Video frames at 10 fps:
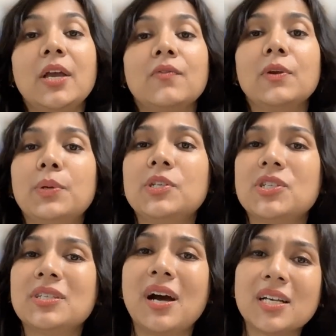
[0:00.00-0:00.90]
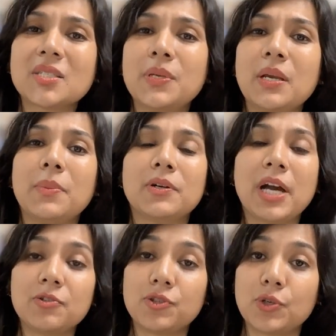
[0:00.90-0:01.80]
when patients ask me about
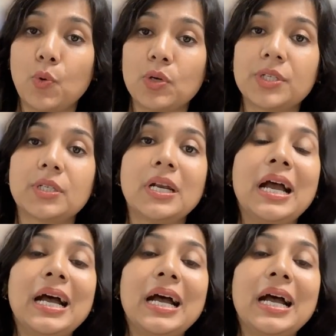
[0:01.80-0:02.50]
hydrogen water,